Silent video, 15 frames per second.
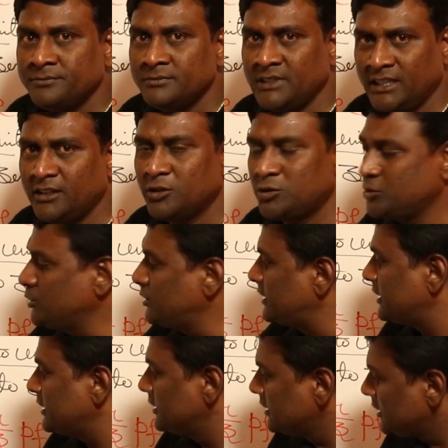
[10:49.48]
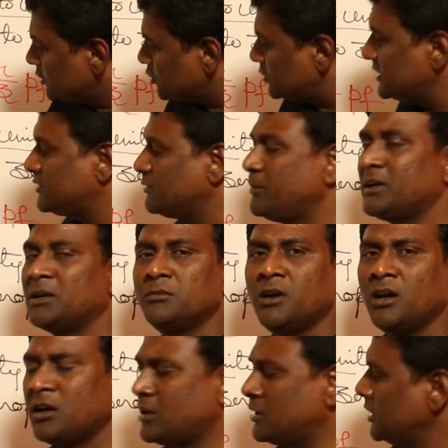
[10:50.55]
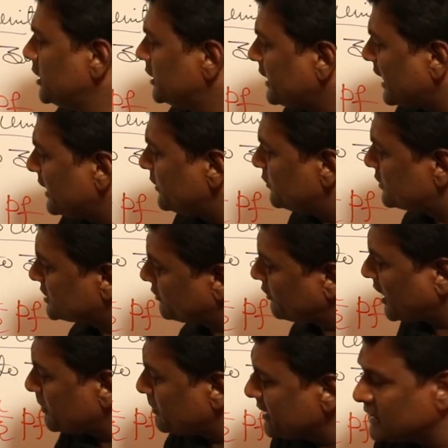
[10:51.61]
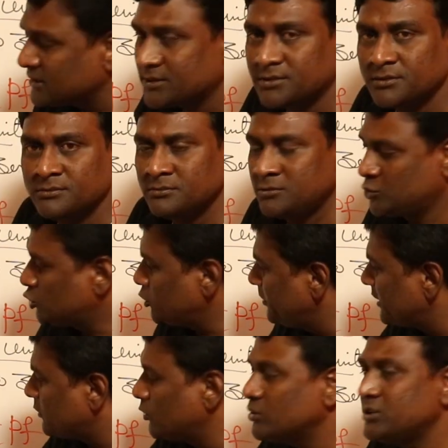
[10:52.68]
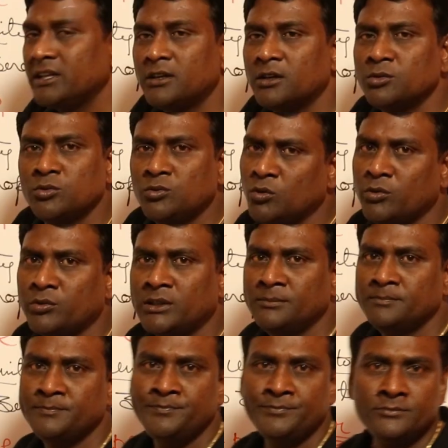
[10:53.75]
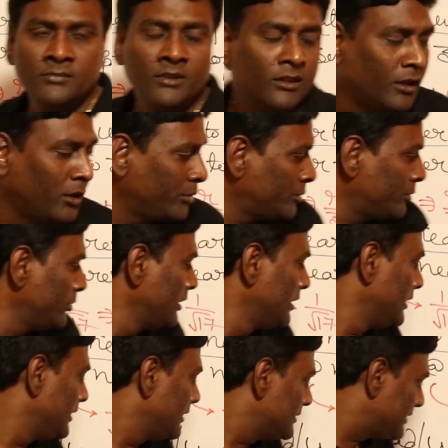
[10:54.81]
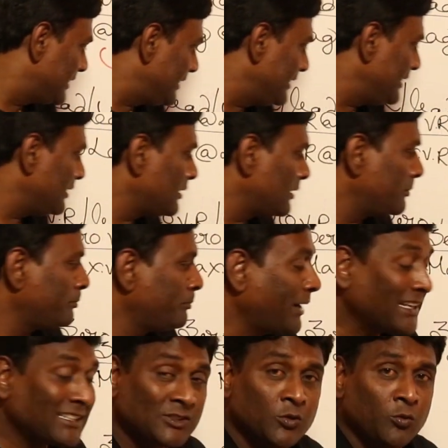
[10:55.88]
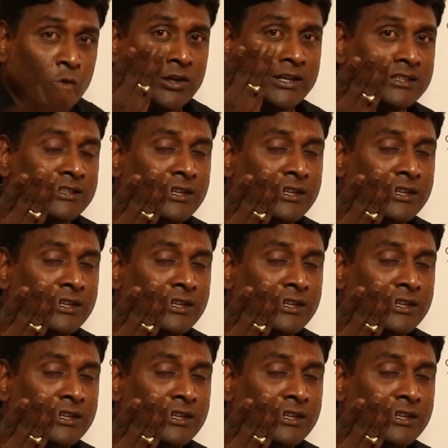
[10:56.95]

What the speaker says: nearer to unity. So this will become R. Tan inverse of R by X should be equal to theta 2 over. Now see here, maximum voltage